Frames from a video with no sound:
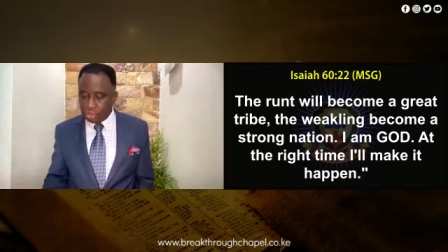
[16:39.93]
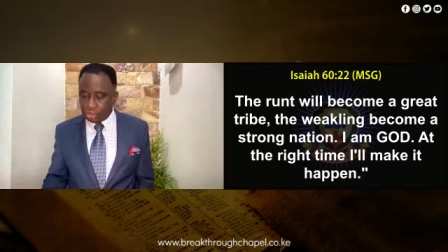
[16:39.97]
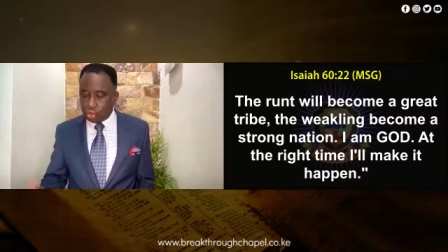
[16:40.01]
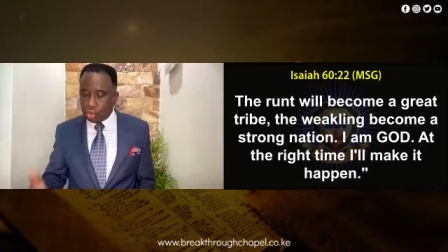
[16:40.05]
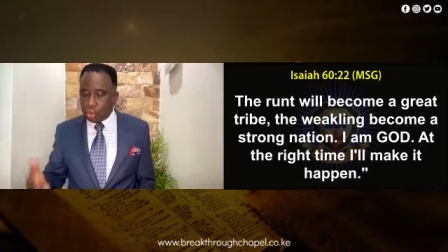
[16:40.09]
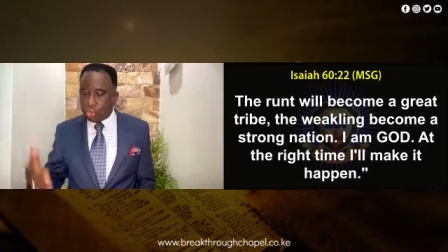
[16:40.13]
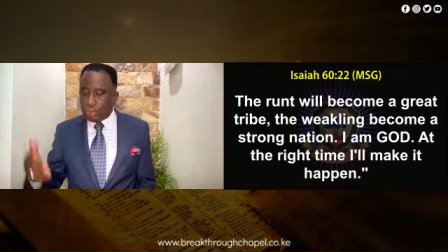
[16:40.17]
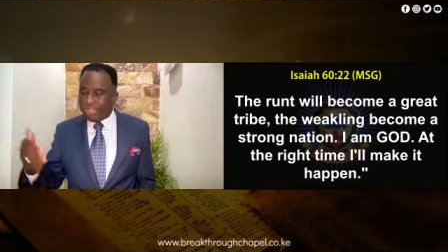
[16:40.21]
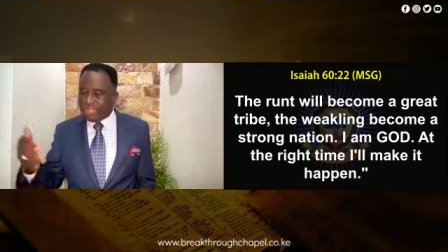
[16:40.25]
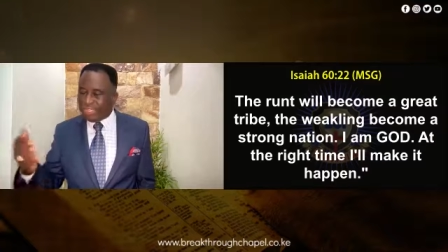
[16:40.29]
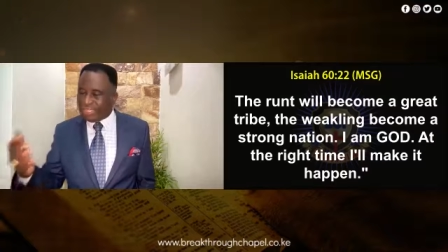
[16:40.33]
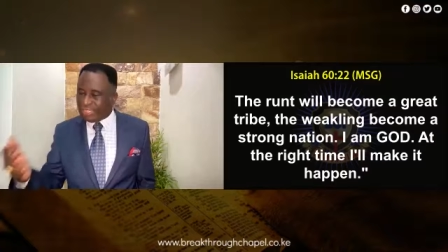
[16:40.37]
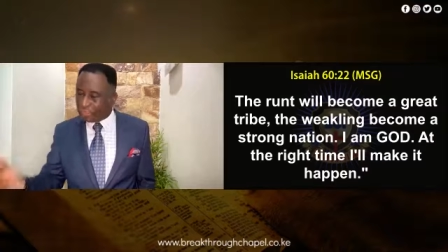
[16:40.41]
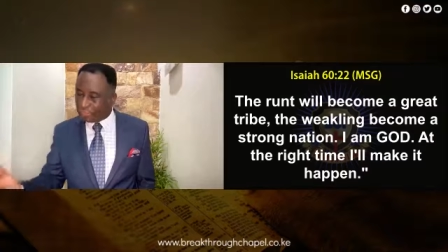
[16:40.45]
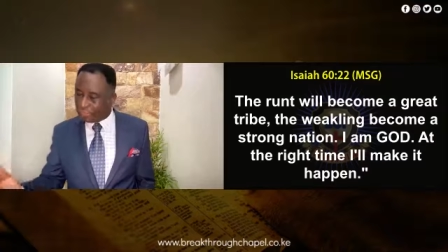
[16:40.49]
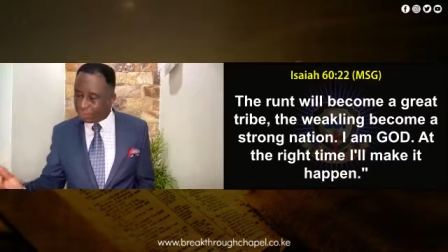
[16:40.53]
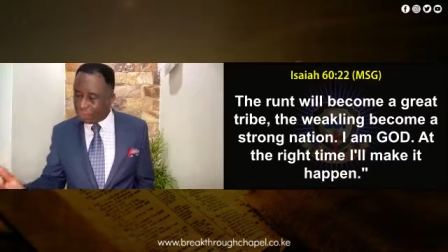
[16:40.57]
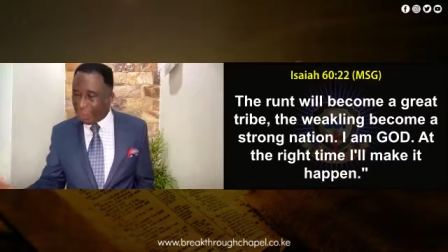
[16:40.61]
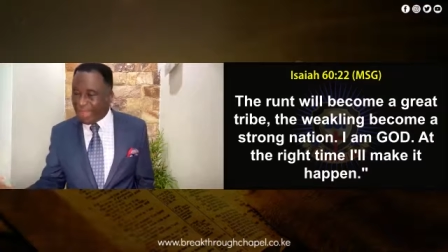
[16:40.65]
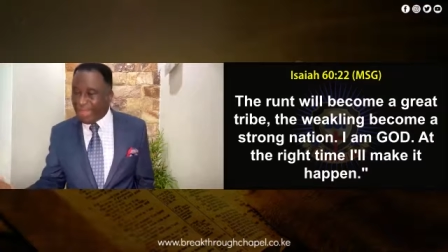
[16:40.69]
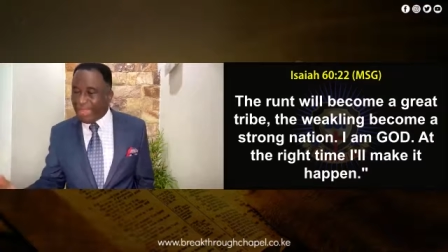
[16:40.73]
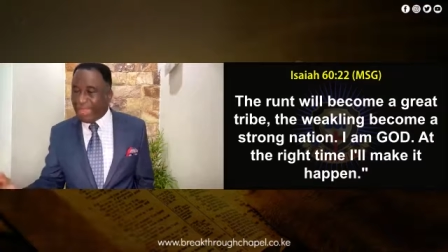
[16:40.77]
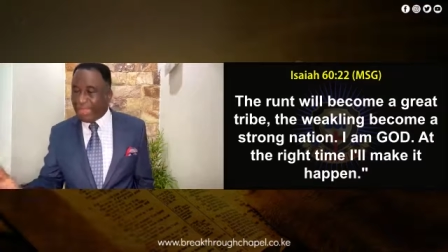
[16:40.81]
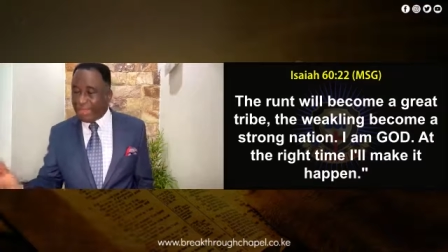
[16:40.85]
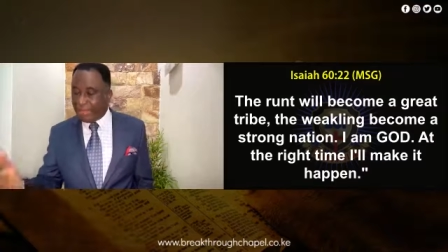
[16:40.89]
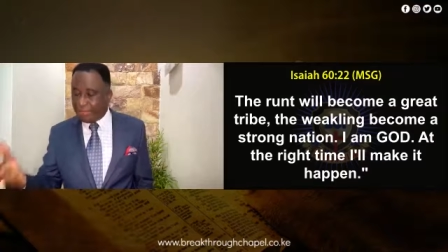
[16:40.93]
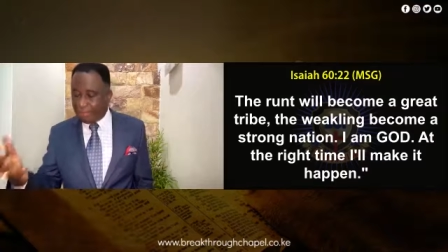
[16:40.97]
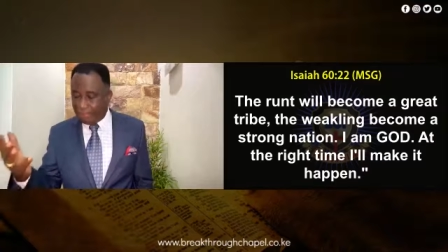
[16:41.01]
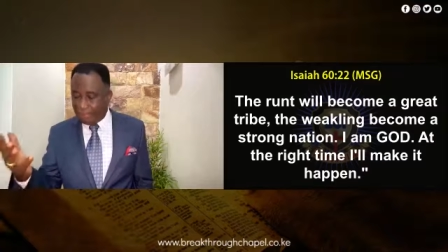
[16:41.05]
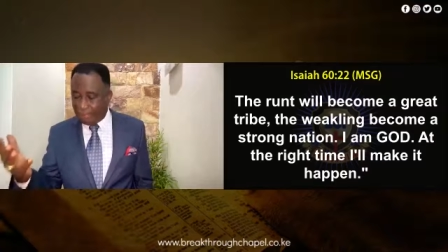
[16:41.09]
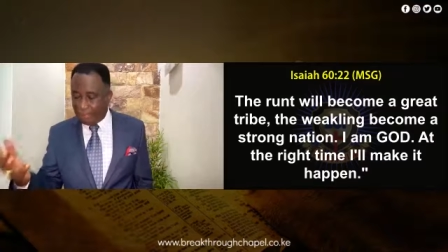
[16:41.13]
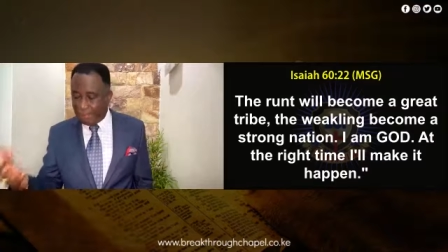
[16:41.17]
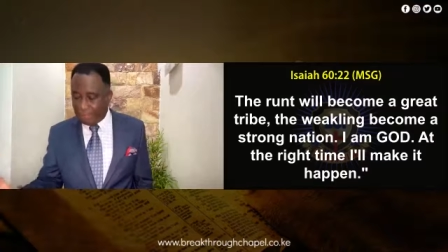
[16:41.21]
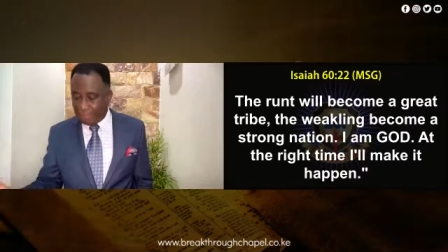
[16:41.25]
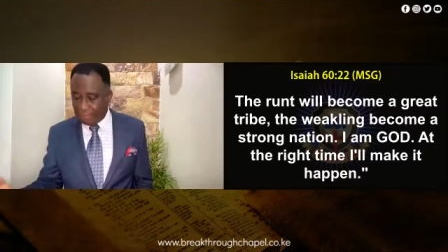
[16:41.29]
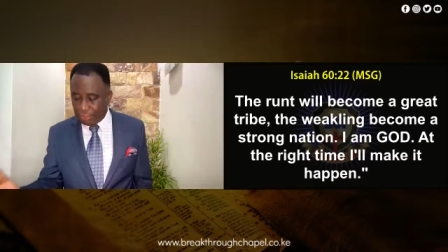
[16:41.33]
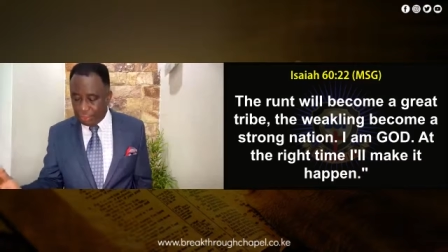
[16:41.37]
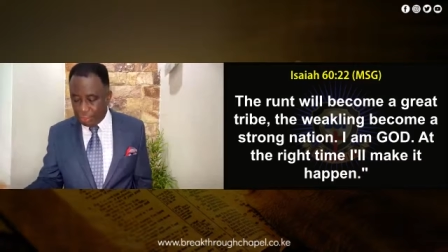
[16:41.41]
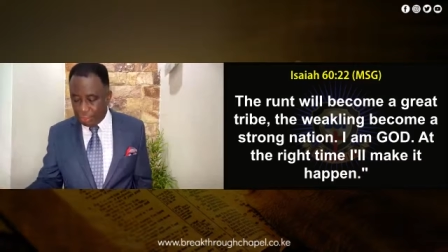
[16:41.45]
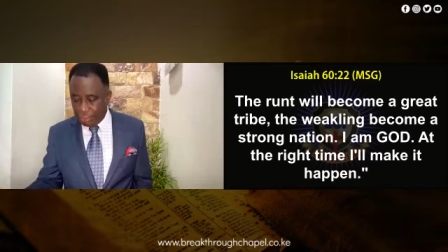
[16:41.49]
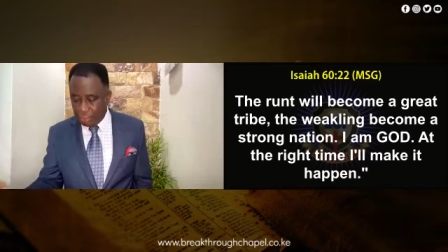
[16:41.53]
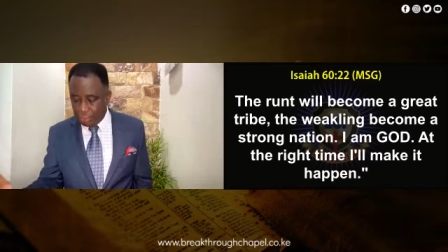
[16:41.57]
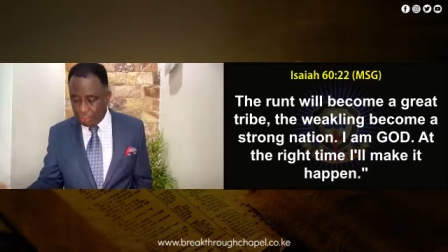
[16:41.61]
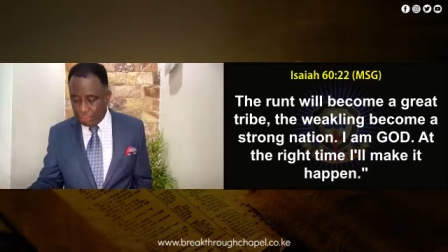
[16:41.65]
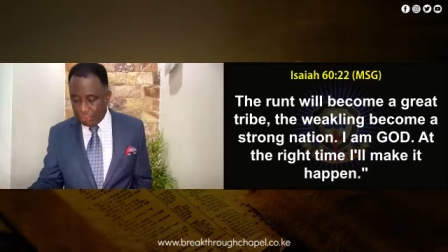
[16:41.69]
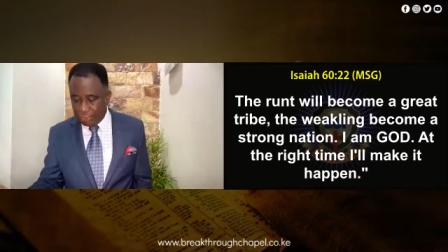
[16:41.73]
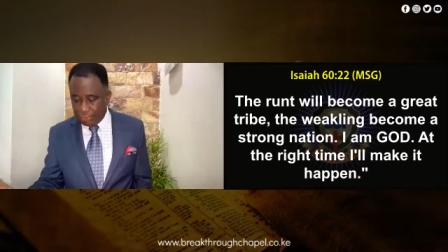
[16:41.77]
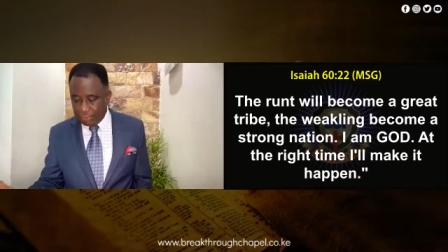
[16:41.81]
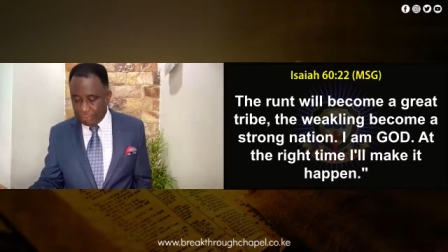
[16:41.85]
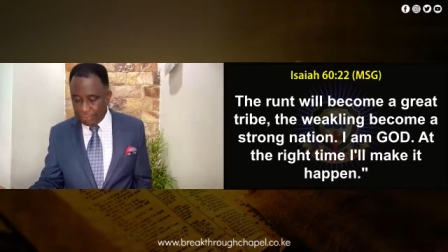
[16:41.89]
to display my
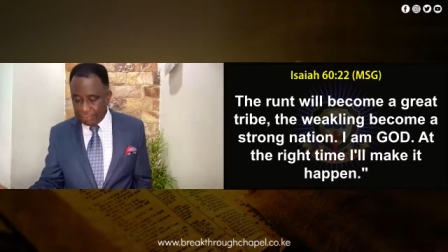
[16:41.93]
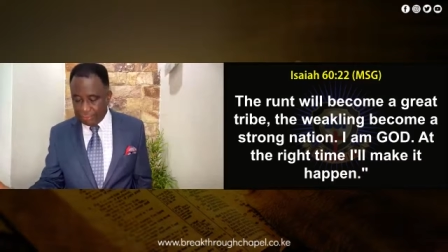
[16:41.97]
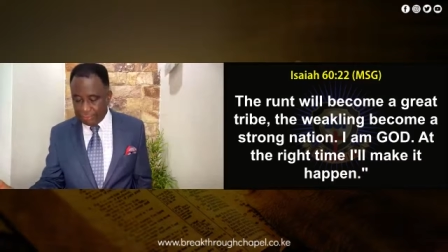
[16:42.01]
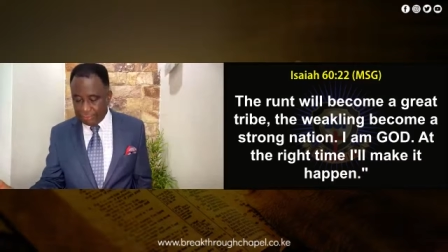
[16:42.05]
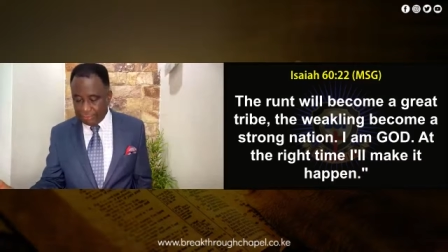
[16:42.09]
glory.